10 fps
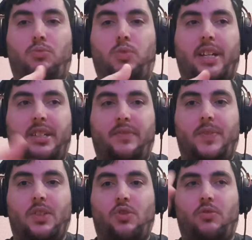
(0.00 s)

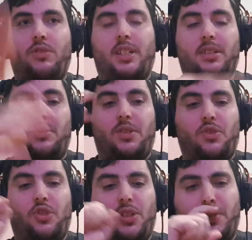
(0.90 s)
waves, tornadoes
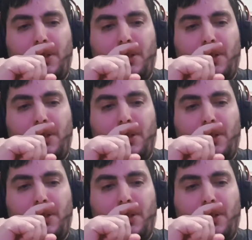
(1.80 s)
and shit.